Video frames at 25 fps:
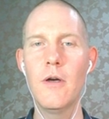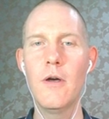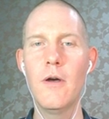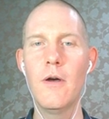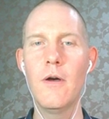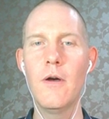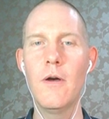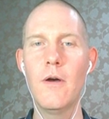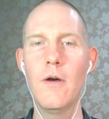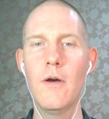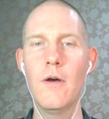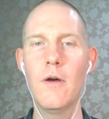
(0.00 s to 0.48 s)

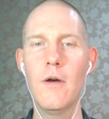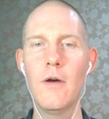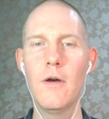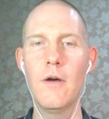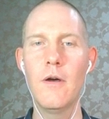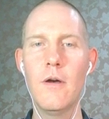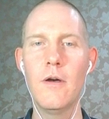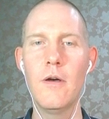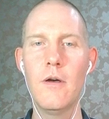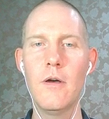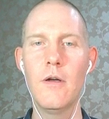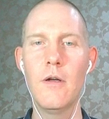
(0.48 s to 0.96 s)

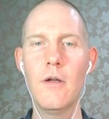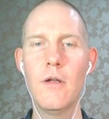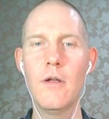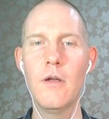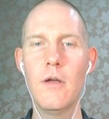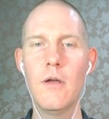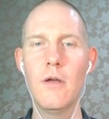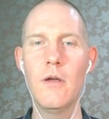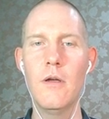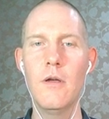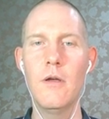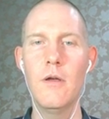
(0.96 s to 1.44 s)

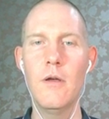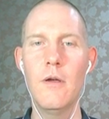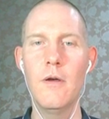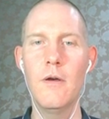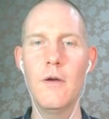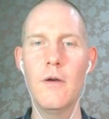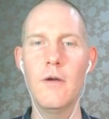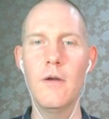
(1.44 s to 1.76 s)
Nothing is said.